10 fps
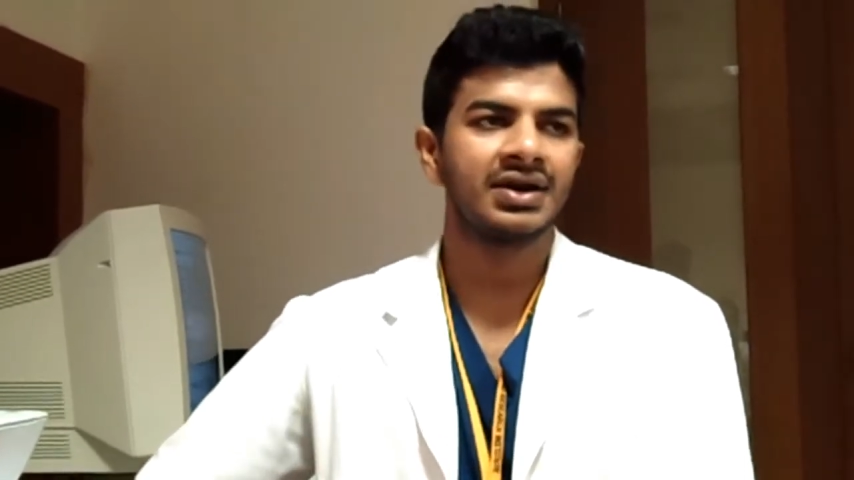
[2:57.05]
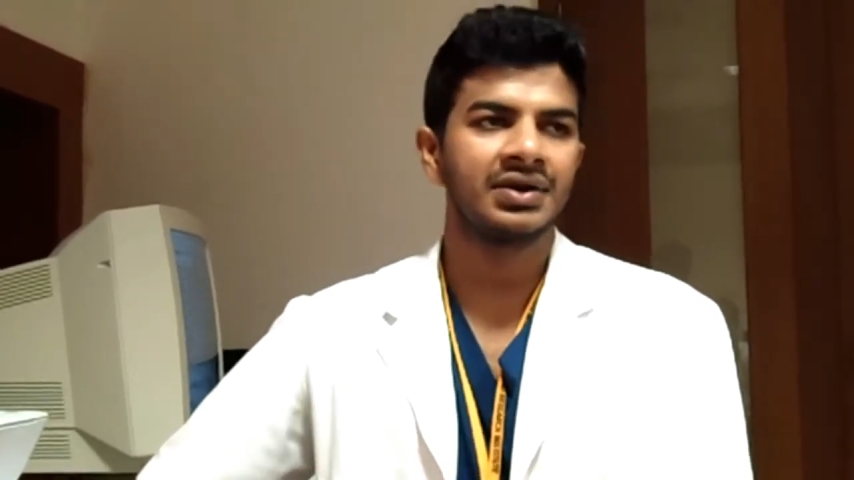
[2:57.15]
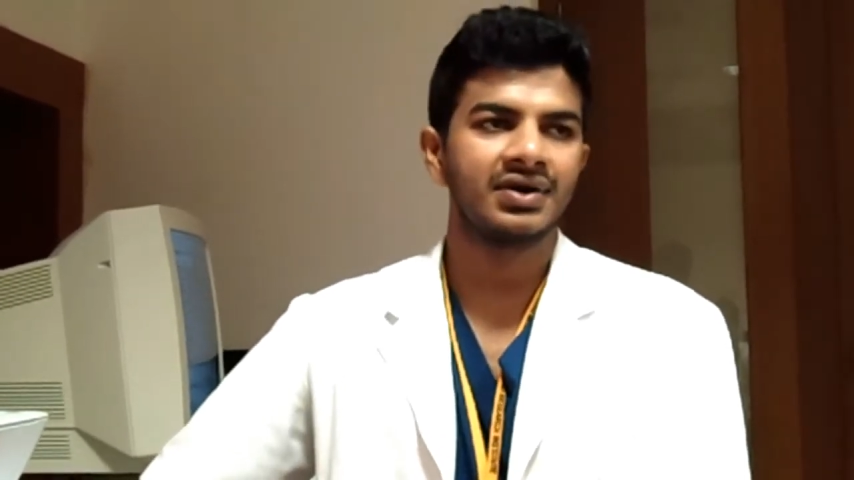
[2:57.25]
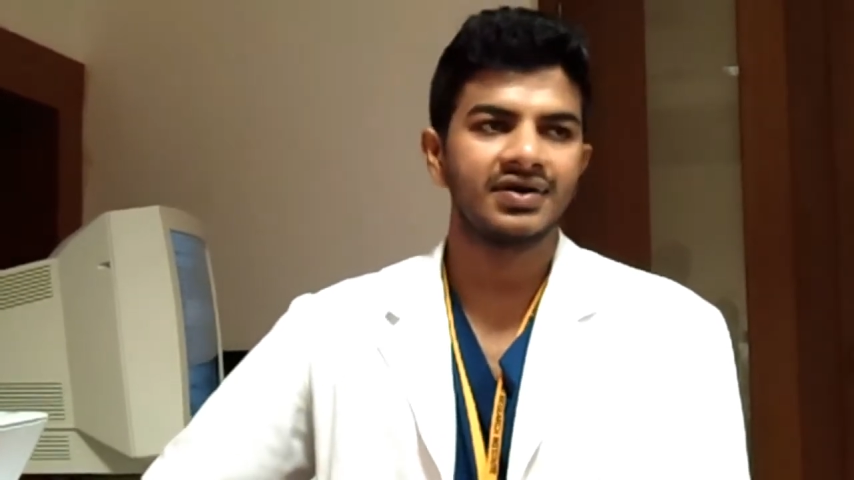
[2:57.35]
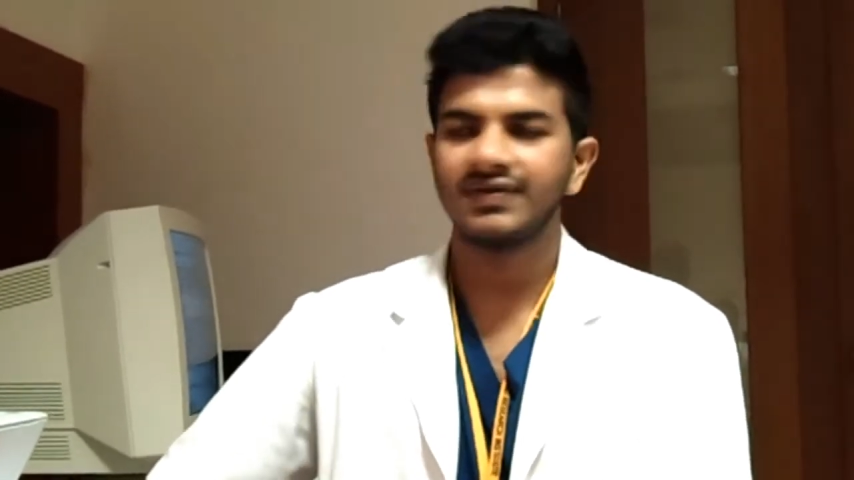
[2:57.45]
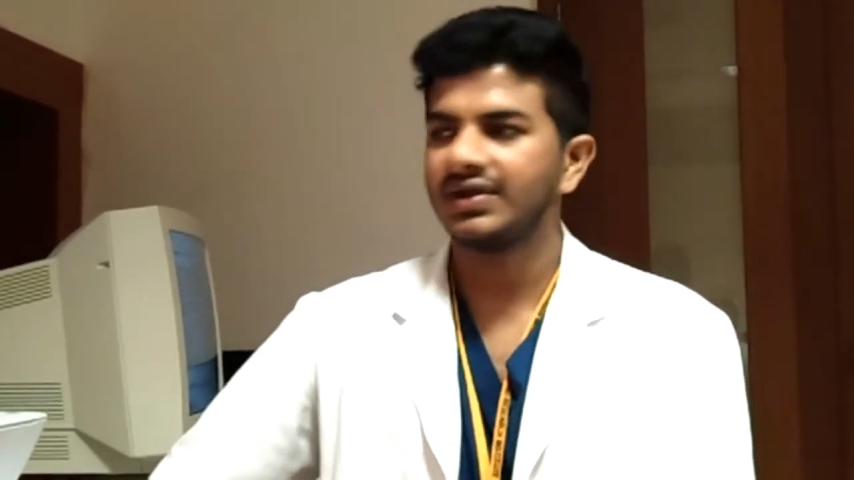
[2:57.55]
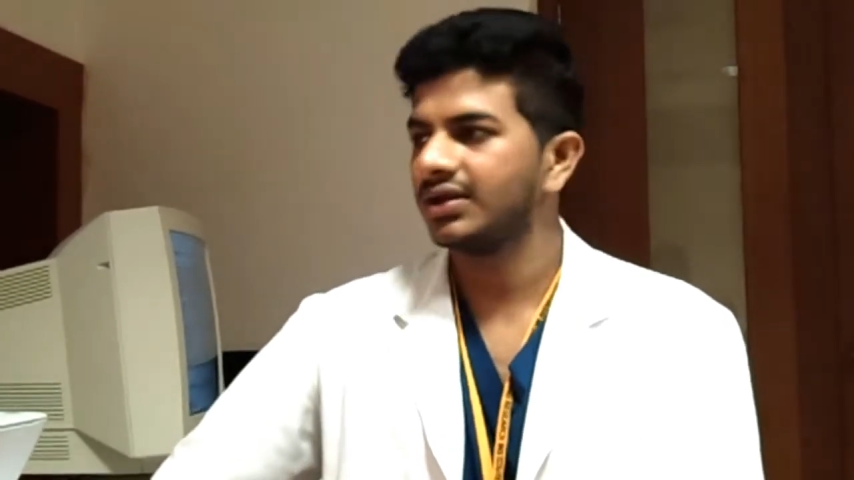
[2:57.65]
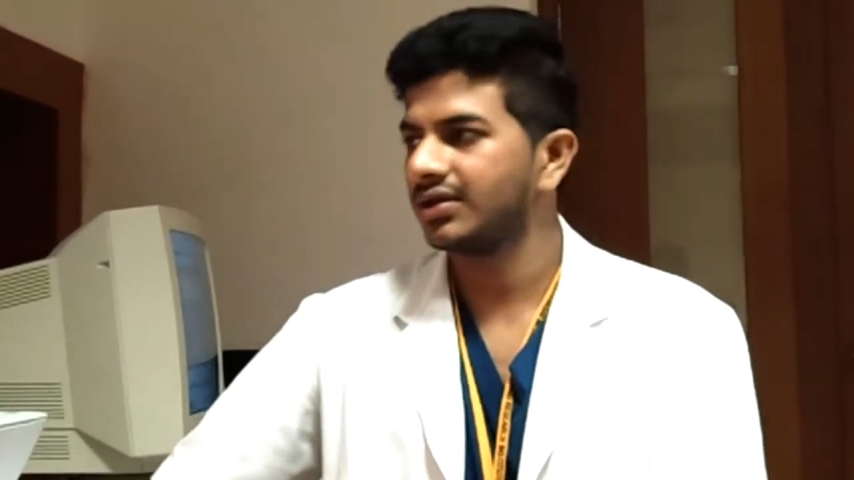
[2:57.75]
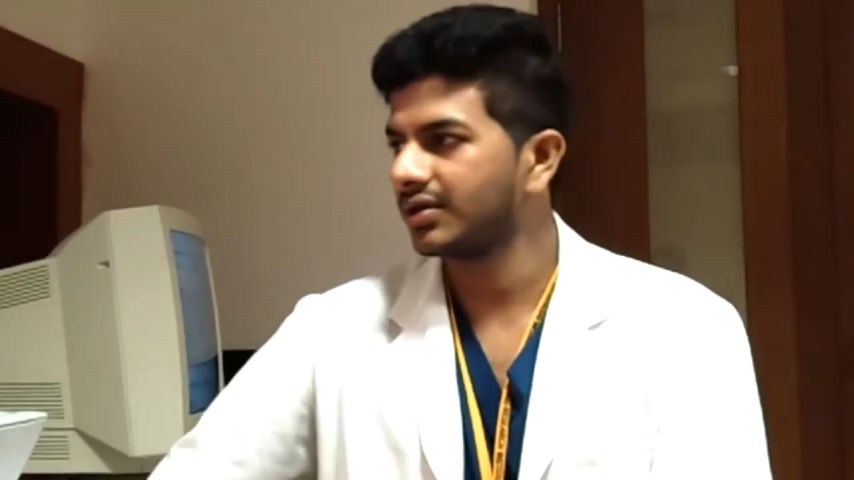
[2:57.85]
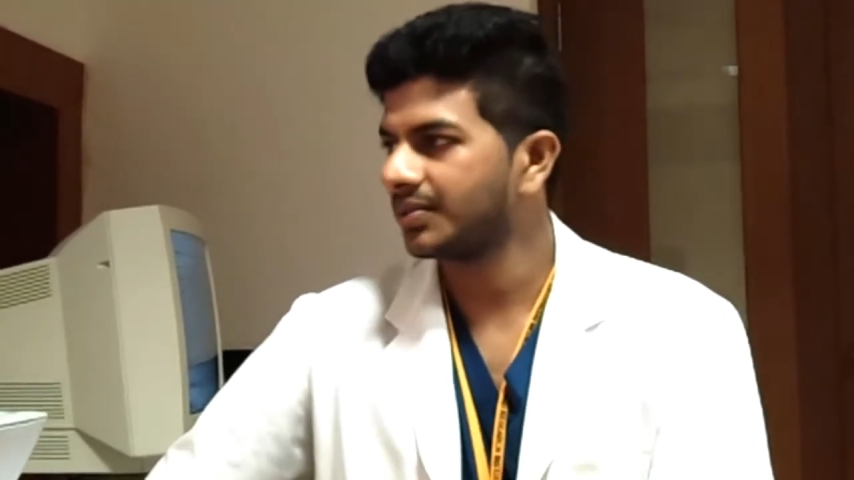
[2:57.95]
radiography.
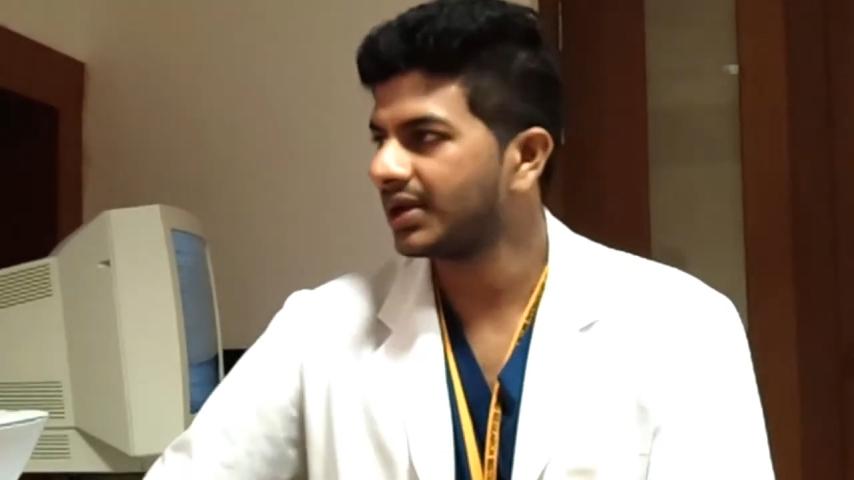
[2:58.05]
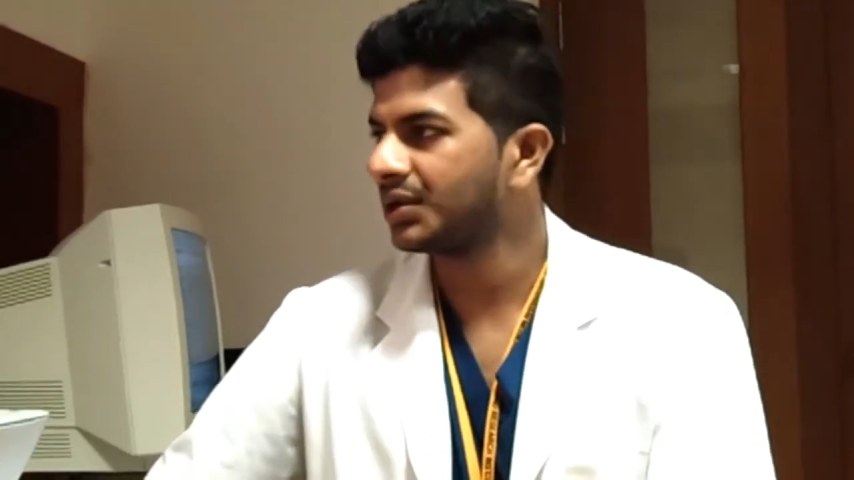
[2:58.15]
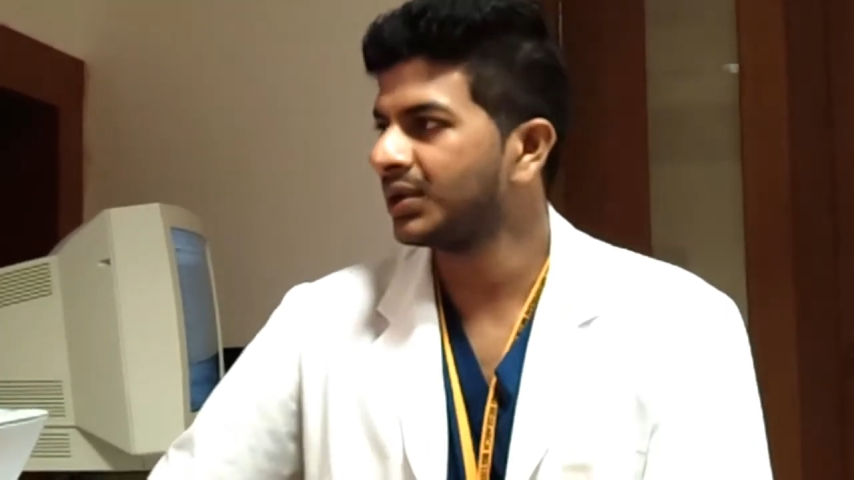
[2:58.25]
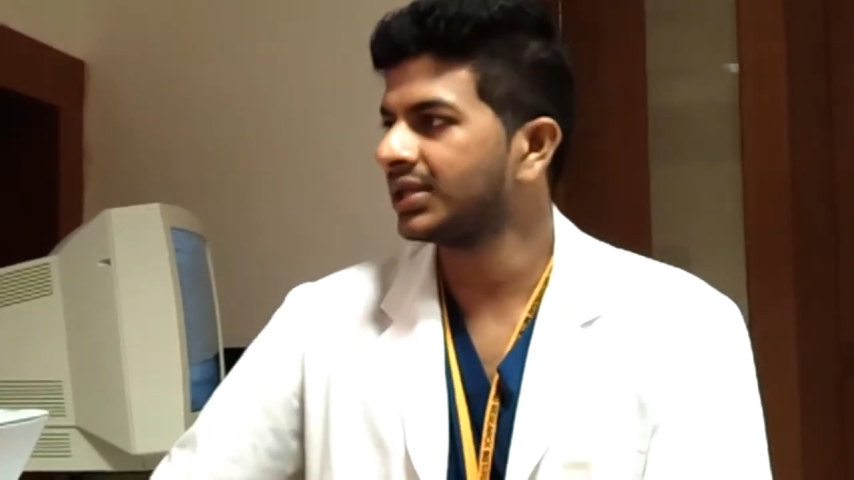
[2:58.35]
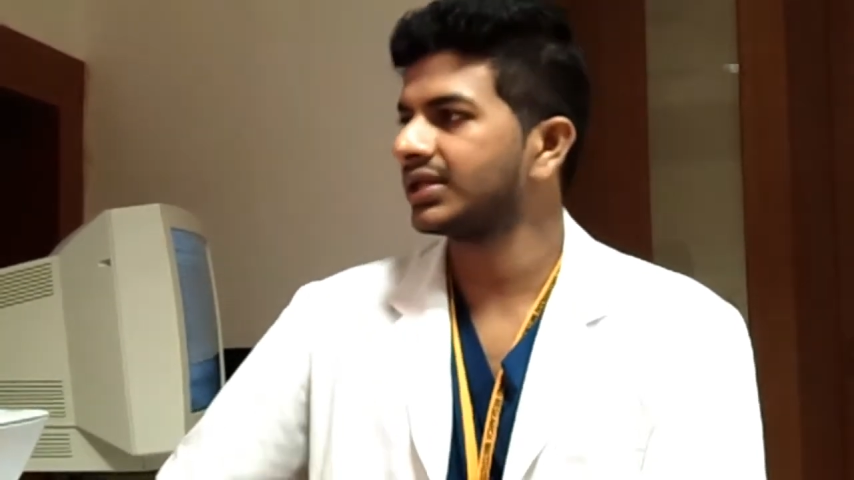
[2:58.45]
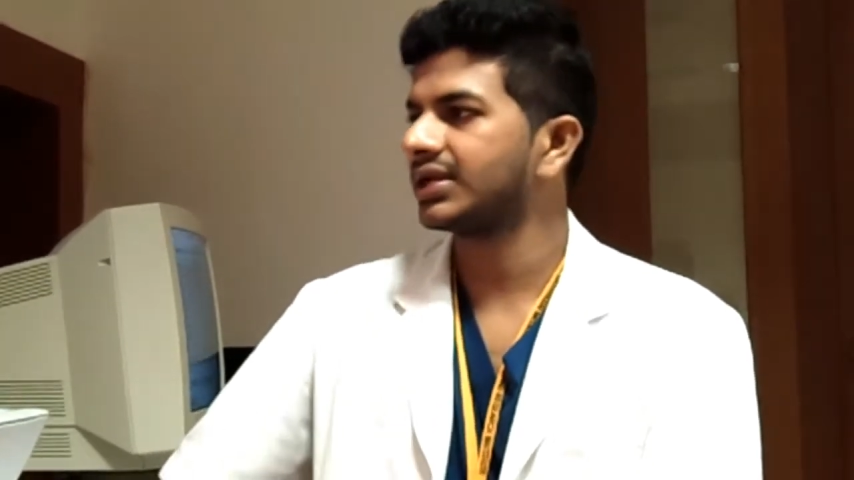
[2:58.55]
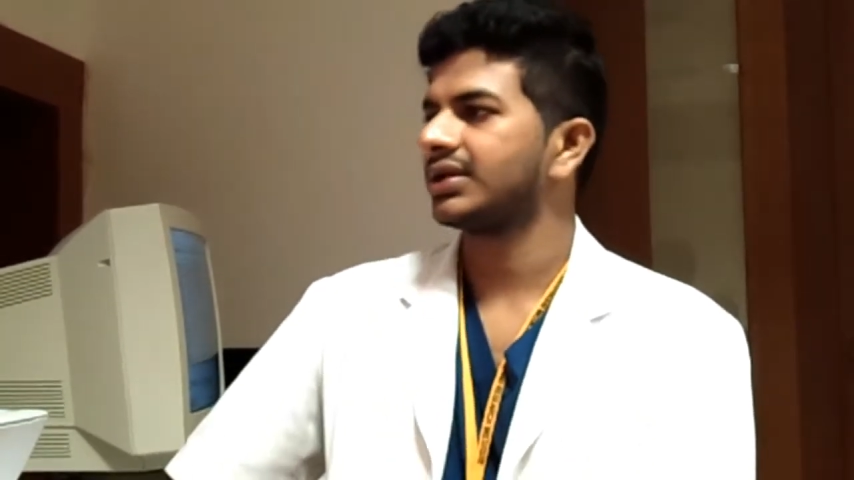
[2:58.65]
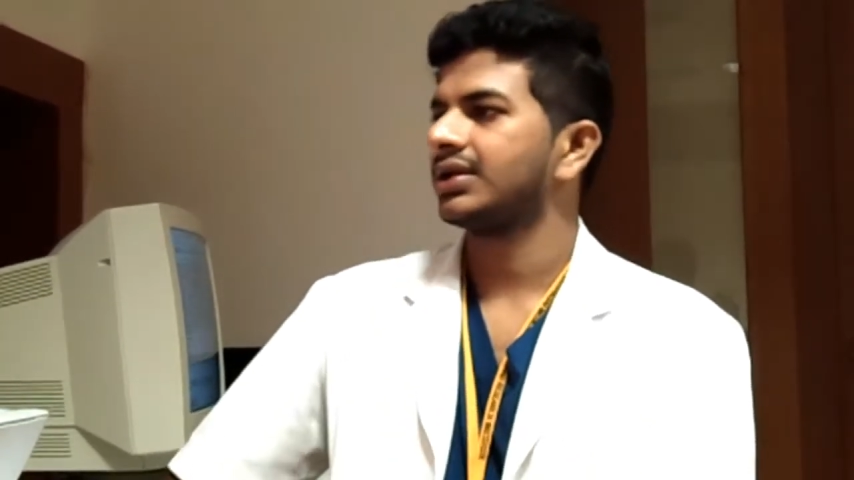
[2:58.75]
By doing the